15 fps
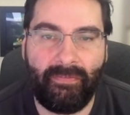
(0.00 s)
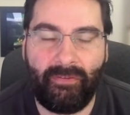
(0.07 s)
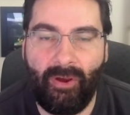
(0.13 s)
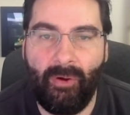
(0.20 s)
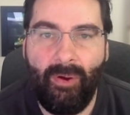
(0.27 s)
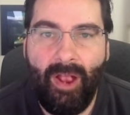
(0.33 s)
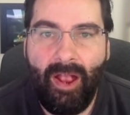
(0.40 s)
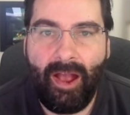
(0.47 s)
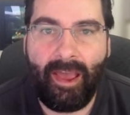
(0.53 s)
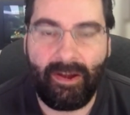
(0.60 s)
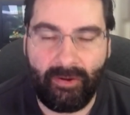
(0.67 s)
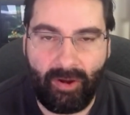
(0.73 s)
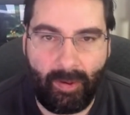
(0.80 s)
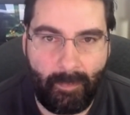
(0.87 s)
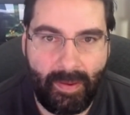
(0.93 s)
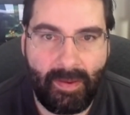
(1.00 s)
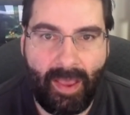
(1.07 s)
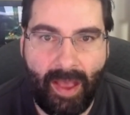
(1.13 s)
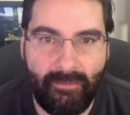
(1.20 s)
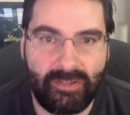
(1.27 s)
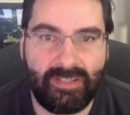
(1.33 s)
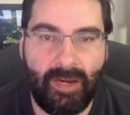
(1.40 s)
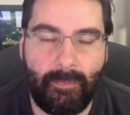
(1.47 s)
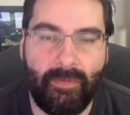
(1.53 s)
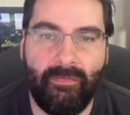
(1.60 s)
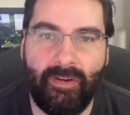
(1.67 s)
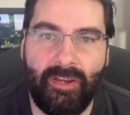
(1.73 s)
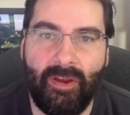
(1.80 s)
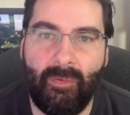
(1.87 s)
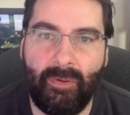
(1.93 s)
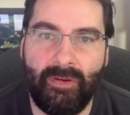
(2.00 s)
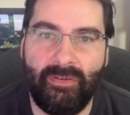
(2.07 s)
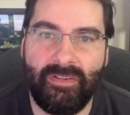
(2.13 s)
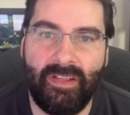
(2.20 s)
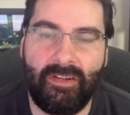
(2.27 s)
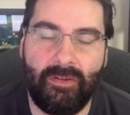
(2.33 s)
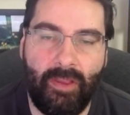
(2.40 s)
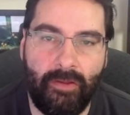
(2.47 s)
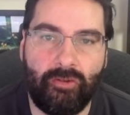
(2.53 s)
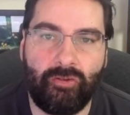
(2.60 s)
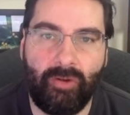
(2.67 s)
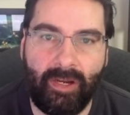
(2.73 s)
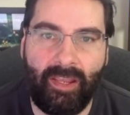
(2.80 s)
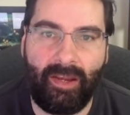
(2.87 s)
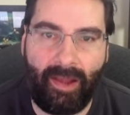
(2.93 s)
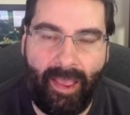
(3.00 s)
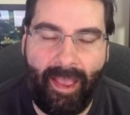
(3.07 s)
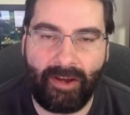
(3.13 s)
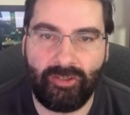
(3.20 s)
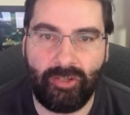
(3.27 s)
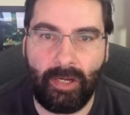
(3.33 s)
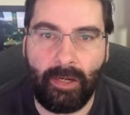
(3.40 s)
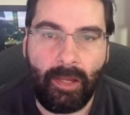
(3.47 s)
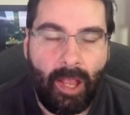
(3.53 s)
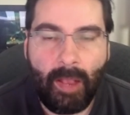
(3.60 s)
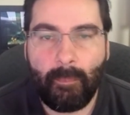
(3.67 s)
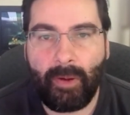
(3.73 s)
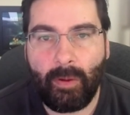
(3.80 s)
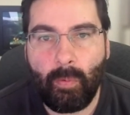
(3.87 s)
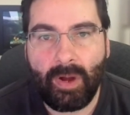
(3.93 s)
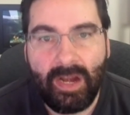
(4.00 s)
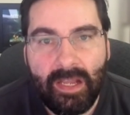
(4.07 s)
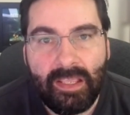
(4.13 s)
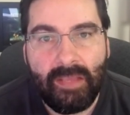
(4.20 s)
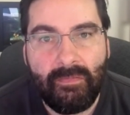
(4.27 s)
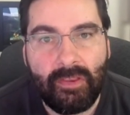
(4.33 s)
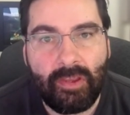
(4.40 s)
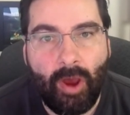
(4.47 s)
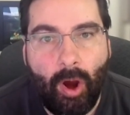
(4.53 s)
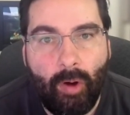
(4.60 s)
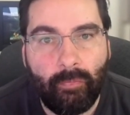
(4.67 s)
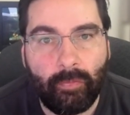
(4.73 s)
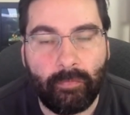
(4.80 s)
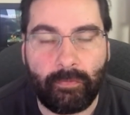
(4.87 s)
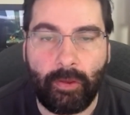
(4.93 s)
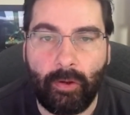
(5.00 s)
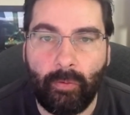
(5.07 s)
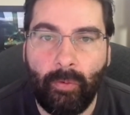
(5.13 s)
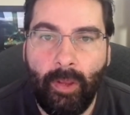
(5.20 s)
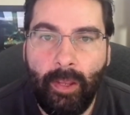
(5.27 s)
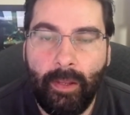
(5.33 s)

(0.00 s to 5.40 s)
So I don't know, I may have a separate video where you see the trick in action. But I wanted to give you the overview.